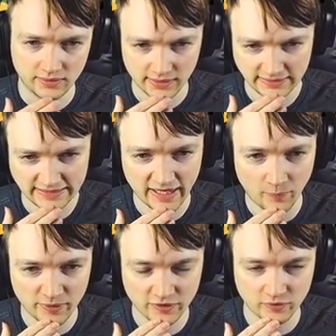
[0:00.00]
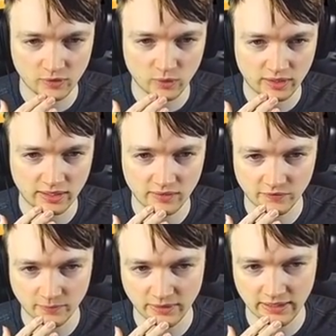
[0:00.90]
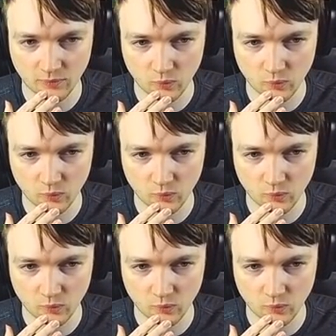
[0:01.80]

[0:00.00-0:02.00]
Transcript: setup isn't really working out for me that